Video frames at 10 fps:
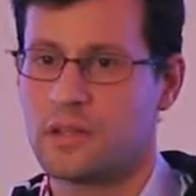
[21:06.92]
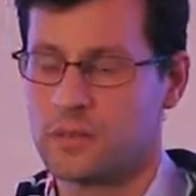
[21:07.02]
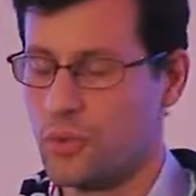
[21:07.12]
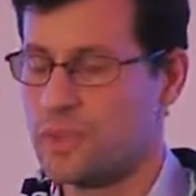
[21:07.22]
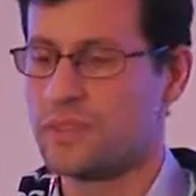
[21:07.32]

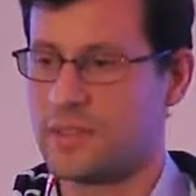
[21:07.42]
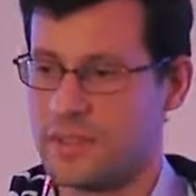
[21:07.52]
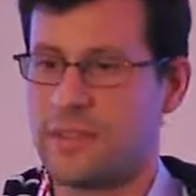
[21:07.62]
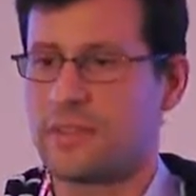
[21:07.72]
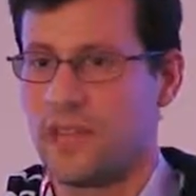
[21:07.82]
notice this
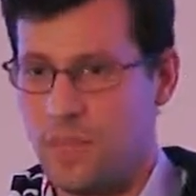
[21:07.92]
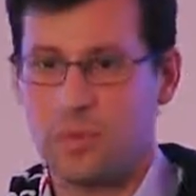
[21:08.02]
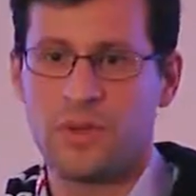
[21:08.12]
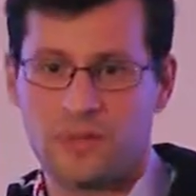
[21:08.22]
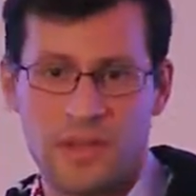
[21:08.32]
as it
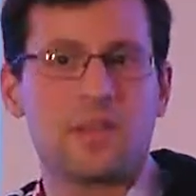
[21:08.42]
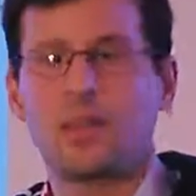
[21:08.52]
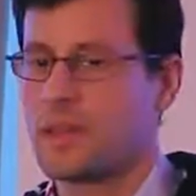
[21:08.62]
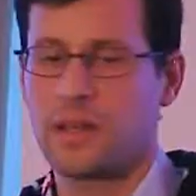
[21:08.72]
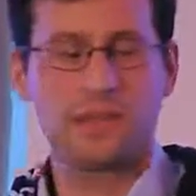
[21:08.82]
happens, and then
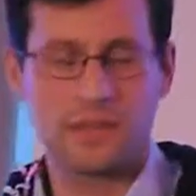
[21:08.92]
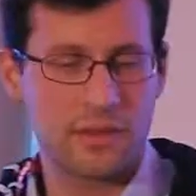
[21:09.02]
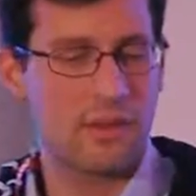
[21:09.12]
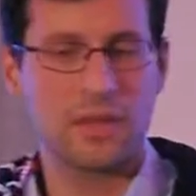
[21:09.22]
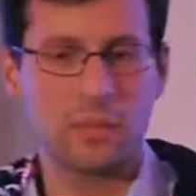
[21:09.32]
again
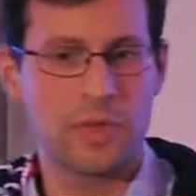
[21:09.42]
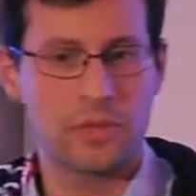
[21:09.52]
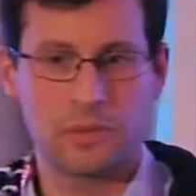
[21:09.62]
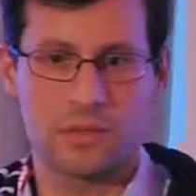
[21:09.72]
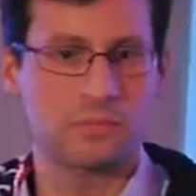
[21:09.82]
send an email
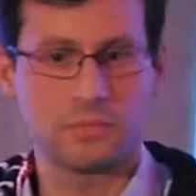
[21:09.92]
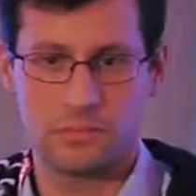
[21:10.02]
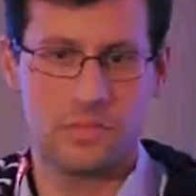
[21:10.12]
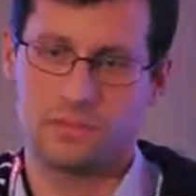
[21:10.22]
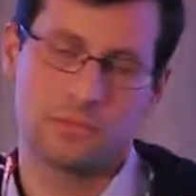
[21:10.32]
or
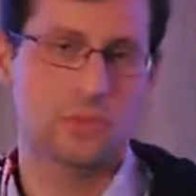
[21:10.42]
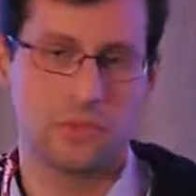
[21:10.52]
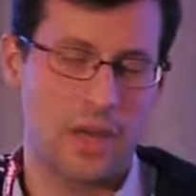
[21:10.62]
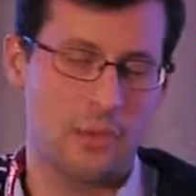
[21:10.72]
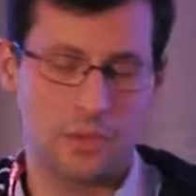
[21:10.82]
to
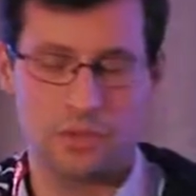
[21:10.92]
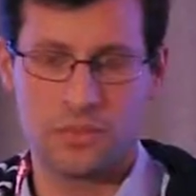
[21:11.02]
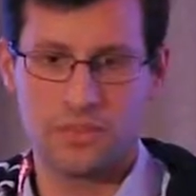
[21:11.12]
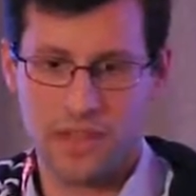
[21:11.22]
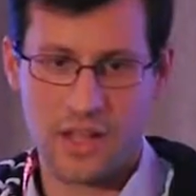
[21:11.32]
them or to
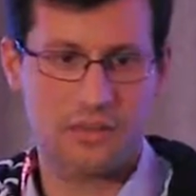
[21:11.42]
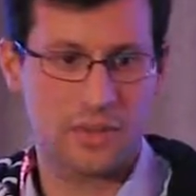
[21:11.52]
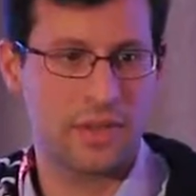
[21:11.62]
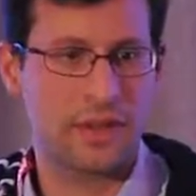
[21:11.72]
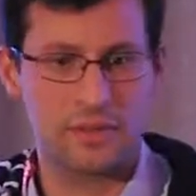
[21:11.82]
yourself
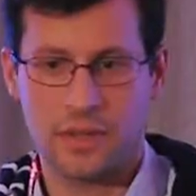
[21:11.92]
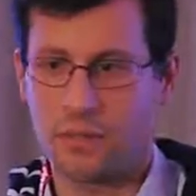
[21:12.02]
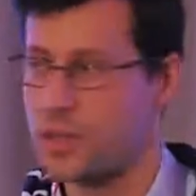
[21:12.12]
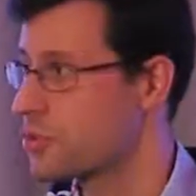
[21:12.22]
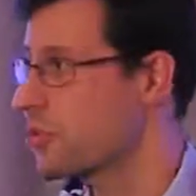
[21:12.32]
and
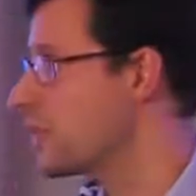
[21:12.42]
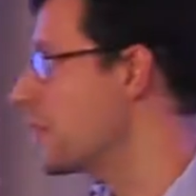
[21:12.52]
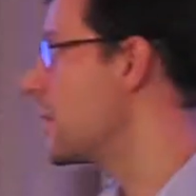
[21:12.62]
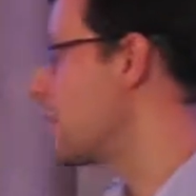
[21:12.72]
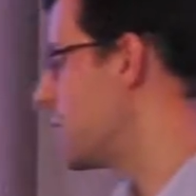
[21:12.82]
make sure
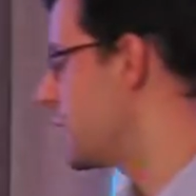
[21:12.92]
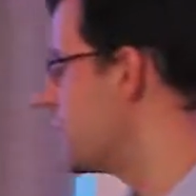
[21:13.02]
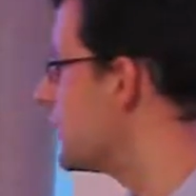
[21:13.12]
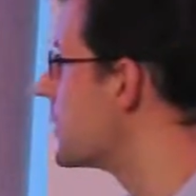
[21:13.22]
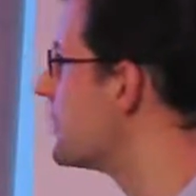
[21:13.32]
that they
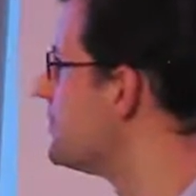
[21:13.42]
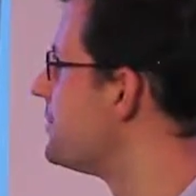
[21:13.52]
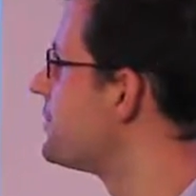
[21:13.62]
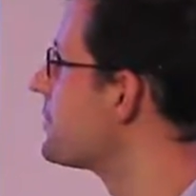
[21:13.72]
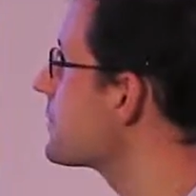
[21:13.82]
resolve it.
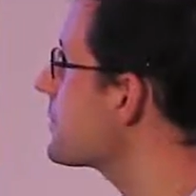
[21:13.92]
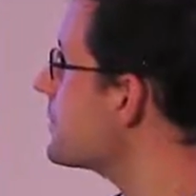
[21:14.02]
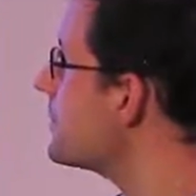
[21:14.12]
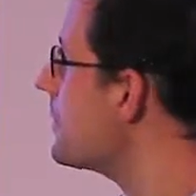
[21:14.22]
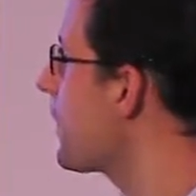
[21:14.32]

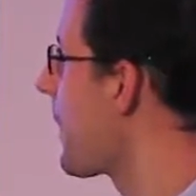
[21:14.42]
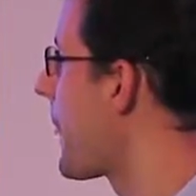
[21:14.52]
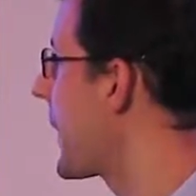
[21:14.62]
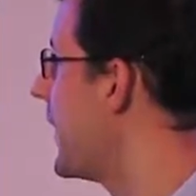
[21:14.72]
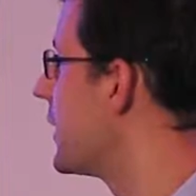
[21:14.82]

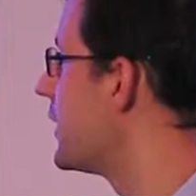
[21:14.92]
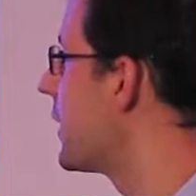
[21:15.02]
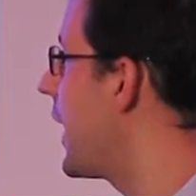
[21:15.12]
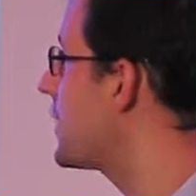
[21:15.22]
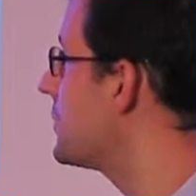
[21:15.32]
And then the
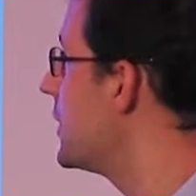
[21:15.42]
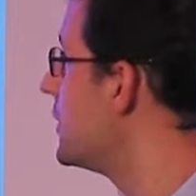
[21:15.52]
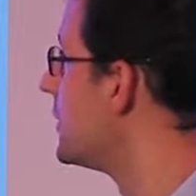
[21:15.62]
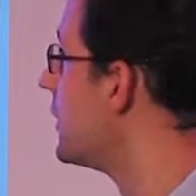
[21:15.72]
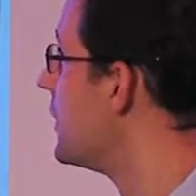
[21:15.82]
last one,